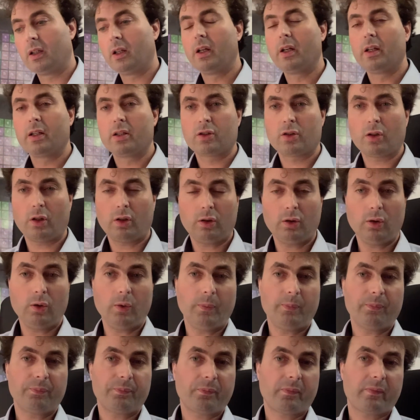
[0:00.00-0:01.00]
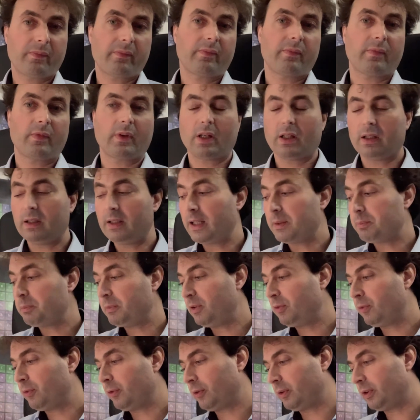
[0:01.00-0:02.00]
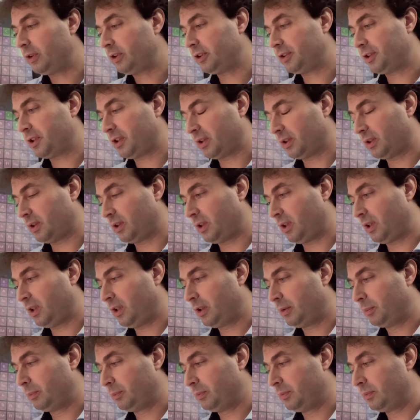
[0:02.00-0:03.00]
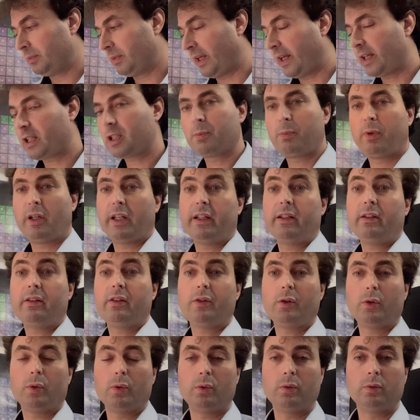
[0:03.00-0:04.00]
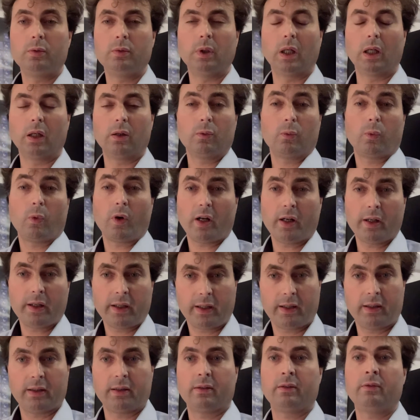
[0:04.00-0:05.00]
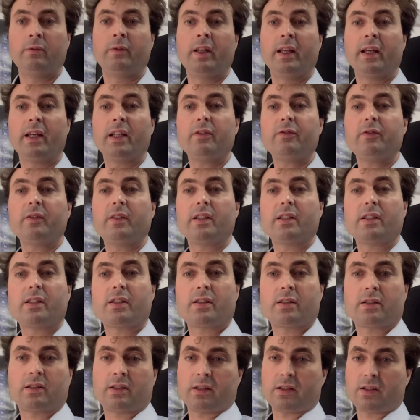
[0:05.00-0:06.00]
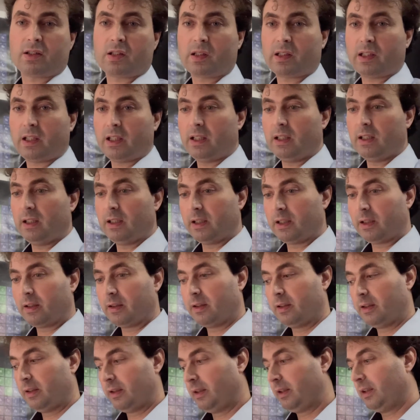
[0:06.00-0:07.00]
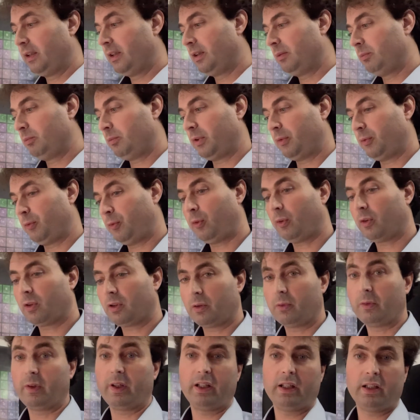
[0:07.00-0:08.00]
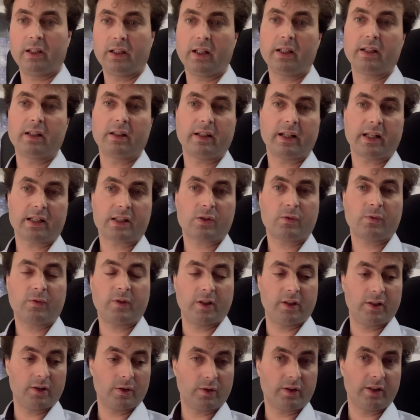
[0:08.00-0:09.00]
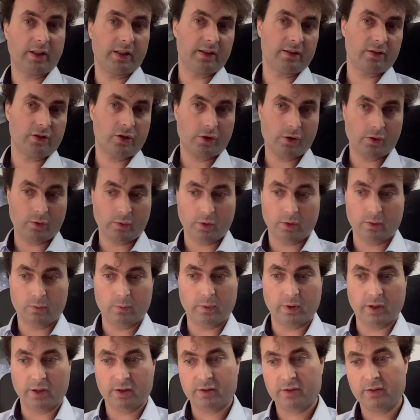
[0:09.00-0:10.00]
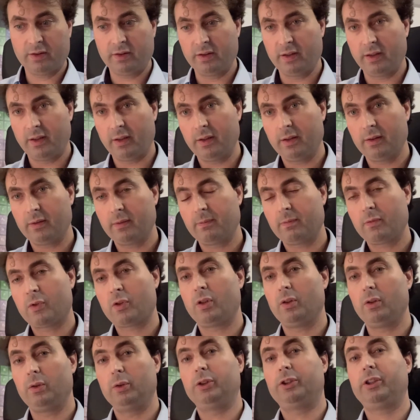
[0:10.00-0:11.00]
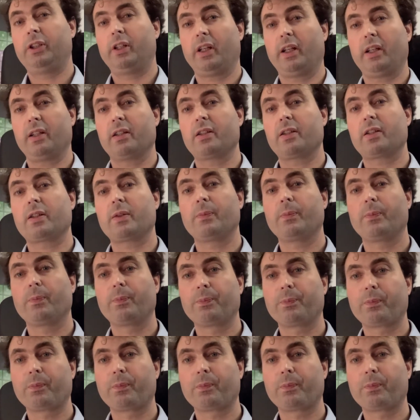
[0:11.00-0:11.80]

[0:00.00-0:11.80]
So let me first explain to you why we have this scaling before we, in the next video, then show you what the solution is.